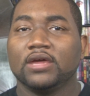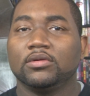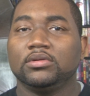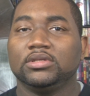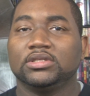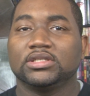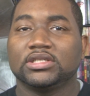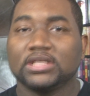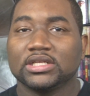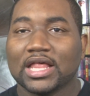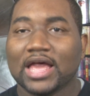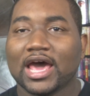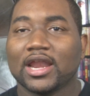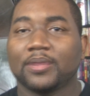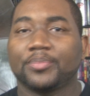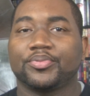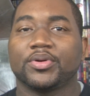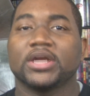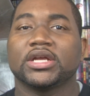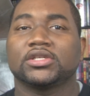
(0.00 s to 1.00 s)
It's just a lot
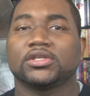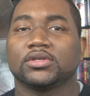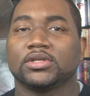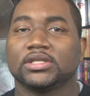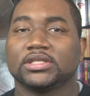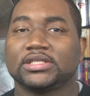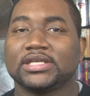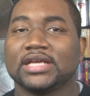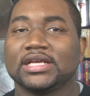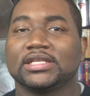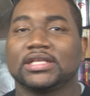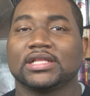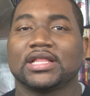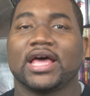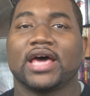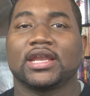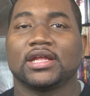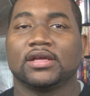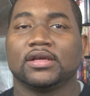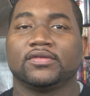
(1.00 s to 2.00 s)
of pressure and it takes a
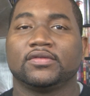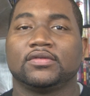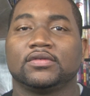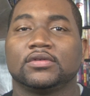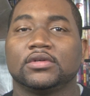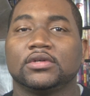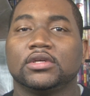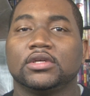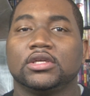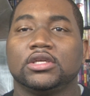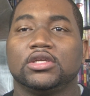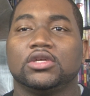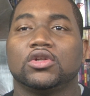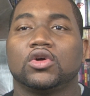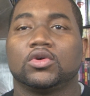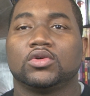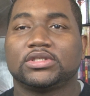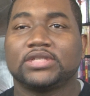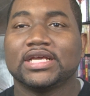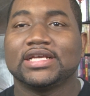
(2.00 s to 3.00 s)
lot to
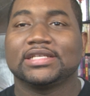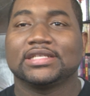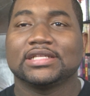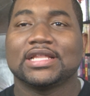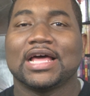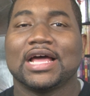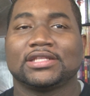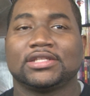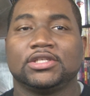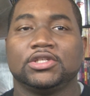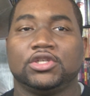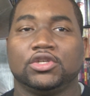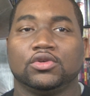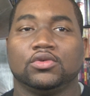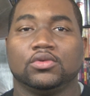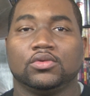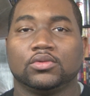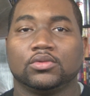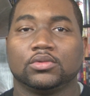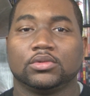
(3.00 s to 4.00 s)
do
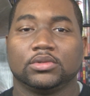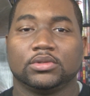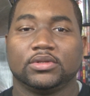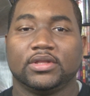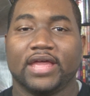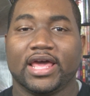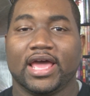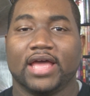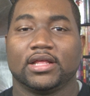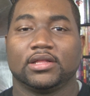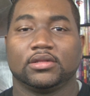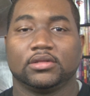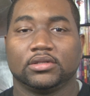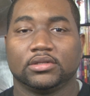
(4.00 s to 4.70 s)
that.